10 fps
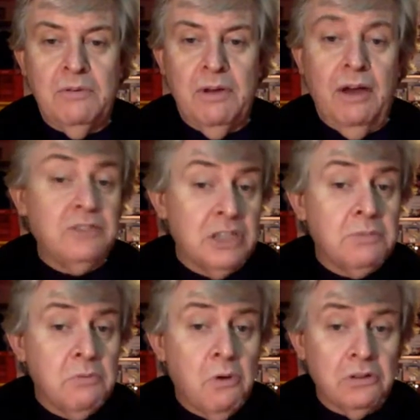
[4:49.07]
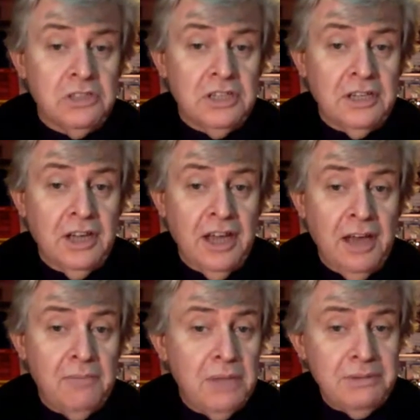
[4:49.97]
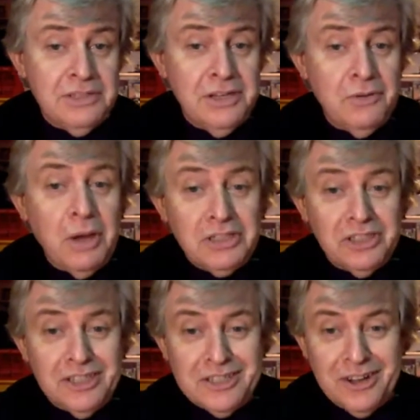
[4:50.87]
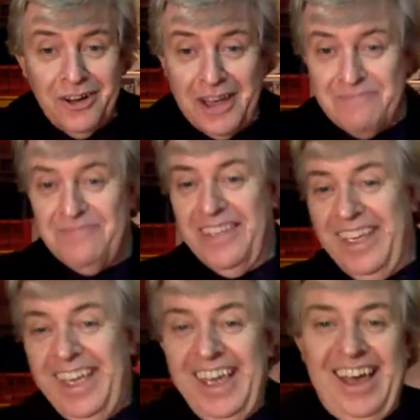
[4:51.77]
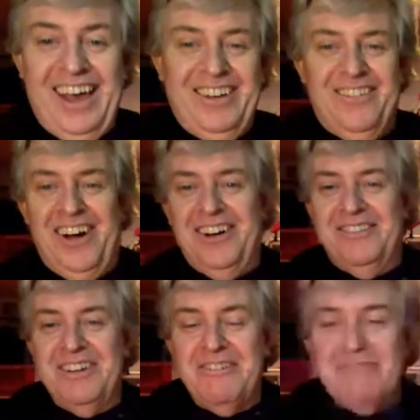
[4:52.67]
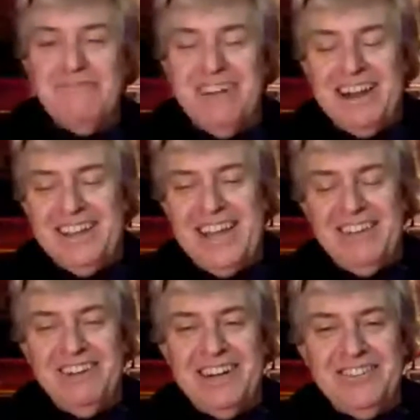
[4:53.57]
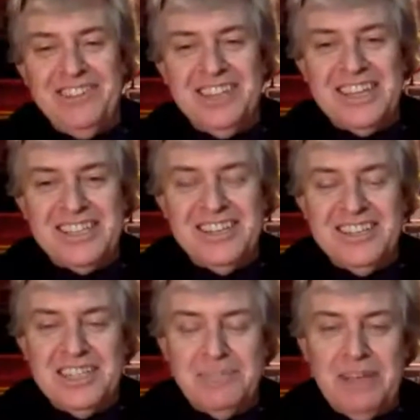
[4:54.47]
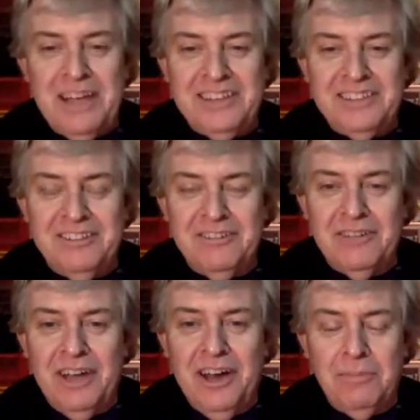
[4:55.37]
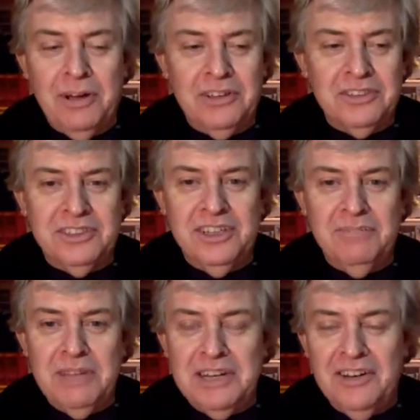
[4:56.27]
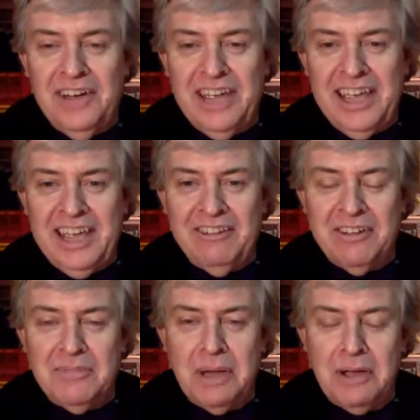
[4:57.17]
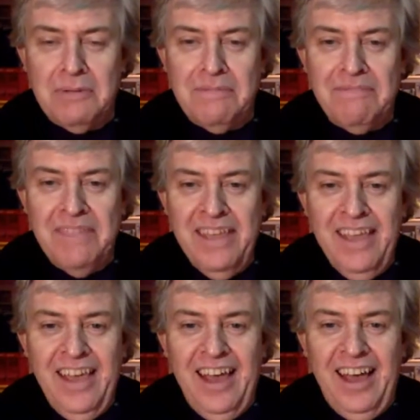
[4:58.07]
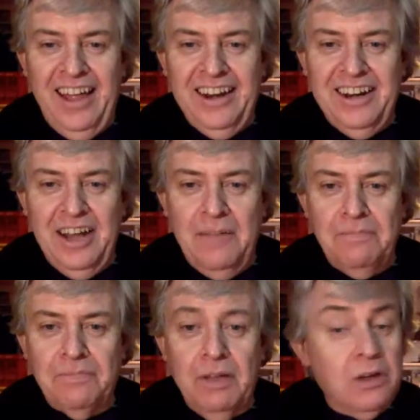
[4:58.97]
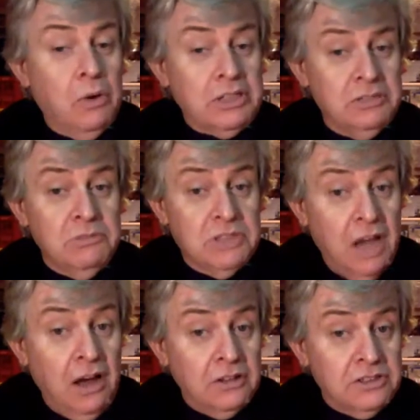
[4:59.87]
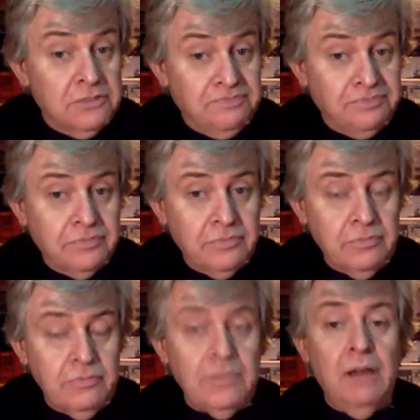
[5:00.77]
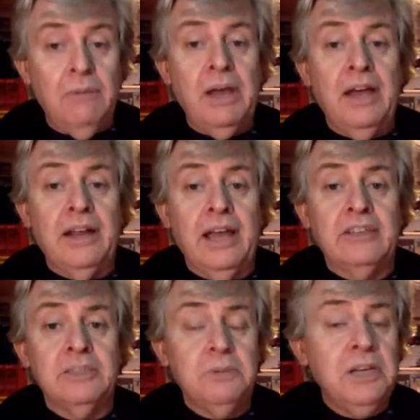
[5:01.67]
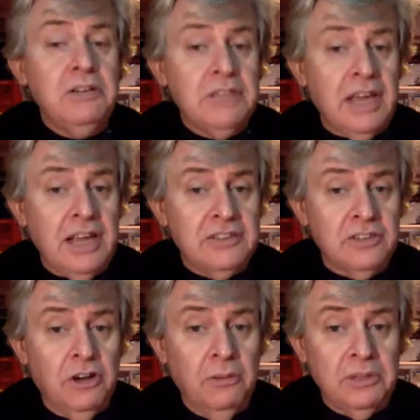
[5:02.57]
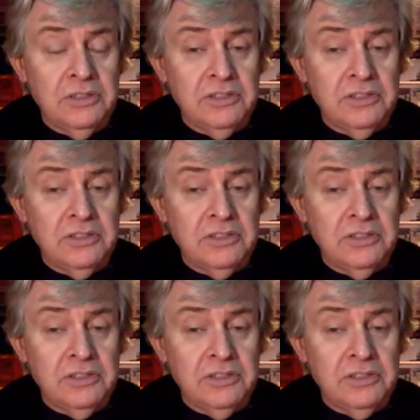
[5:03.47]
I've just been watching our BBC Question Time while we were getting ready for this, because it's about sort of midnight here at the moment. And a question was asked about our Speaker in the House of Commons,